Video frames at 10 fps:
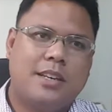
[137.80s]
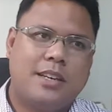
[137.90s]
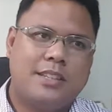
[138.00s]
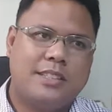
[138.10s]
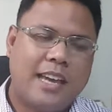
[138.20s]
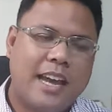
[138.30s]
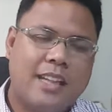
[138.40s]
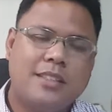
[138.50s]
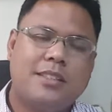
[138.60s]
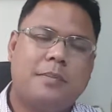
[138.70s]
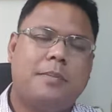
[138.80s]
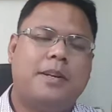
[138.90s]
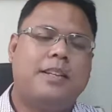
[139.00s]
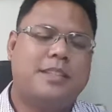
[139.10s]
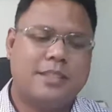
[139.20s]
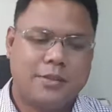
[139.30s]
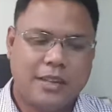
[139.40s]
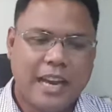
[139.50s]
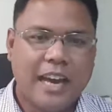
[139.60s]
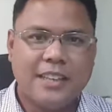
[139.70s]
sad, but it's a
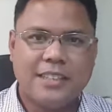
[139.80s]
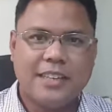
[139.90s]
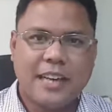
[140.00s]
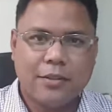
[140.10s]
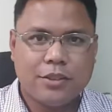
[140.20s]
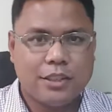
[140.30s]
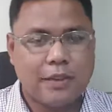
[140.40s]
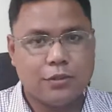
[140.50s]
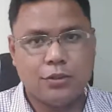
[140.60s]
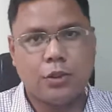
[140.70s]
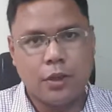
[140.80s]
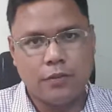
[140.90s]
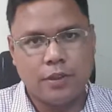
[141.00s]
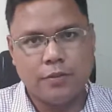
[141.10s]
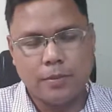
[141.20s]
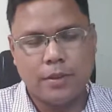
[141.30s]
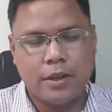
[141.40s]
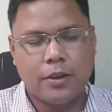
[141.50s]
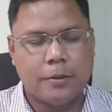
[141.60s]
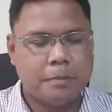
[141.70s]
reality, and I just have to solve it from then
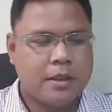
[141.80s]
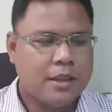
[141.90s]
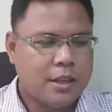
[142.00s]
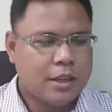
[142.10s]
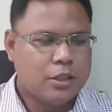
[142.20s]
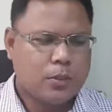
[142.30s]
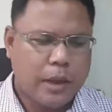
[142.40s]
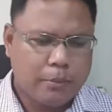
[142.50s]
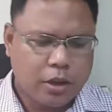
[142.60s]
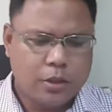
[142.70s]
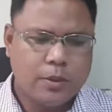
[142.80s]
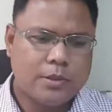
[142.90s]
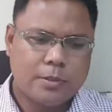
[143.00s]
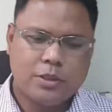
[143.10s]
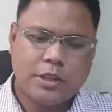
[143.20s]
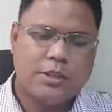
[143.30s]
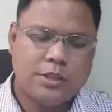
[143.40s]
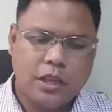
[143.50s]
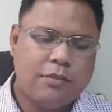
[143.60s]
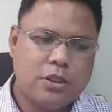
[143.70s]
on. So what I'm going to do is I'm going to try to
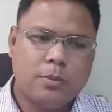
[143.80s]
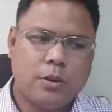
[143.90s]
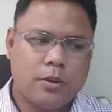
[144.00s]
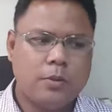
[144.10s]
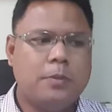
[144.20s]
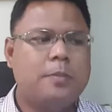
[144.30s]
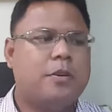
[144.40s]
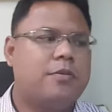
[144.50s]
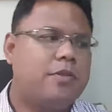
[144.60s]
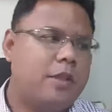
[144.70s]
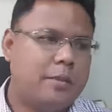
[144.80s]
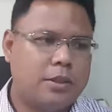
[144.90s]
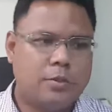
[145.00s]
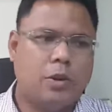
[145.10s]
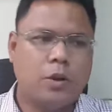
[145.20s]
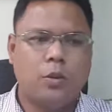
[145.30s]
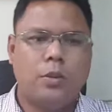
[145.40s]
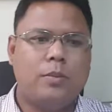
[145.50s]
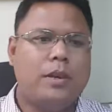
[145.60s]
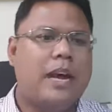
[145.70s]
solve it tomorrow. Hopefully by tomorrow
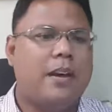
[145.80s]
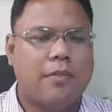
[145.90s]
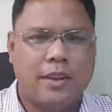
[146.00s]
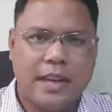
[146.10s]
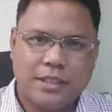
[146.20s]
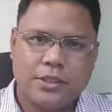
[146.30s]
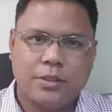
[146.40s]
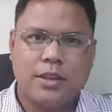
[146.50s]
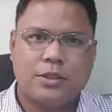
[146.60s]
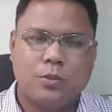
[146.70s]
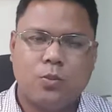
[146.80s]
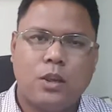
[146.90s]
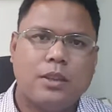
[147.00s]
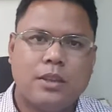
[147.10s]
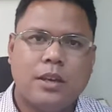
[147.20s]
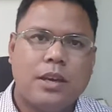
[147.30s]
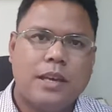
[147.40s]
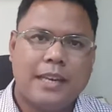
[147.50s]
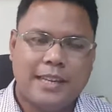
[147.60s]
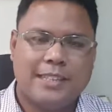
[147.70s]
we will have an answer as to what
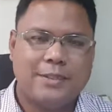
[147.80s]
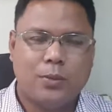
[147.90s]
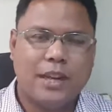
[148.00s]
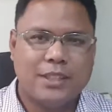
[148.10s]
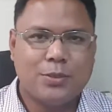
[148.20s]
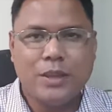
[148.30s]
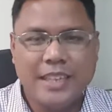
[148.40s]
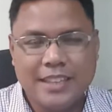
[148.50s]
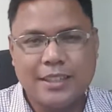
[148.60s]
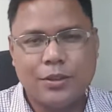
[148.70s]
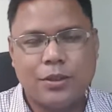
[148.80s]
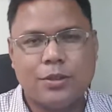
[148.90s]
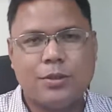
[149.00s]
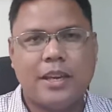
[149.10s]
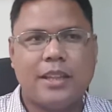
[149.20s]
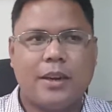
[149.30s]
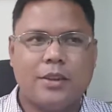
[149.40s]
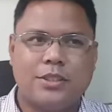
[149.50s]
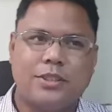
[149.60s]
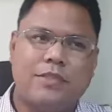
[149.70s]
else we need in order to get
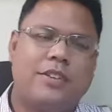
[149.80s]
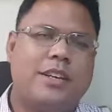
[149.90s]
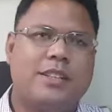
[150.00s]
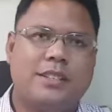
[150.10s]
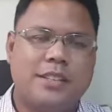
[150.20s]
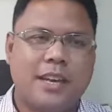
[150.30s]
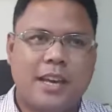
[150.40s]
our certificates,